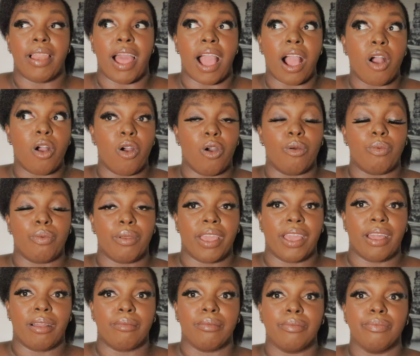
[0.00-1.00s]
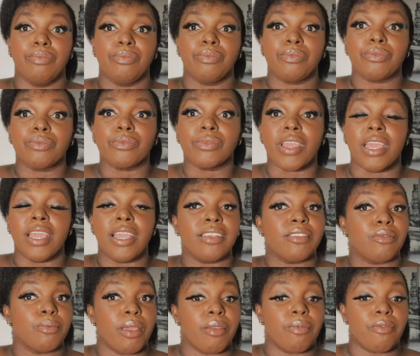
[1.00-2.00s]
Black Opium
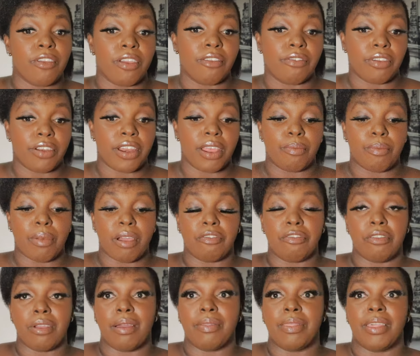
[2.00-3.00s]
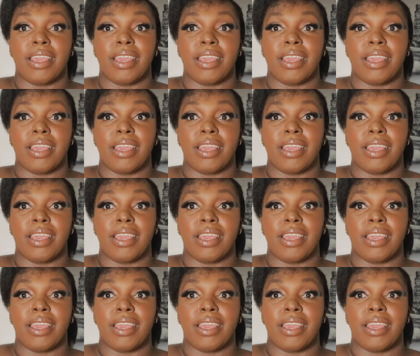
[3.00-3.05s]
is my favorite perfume.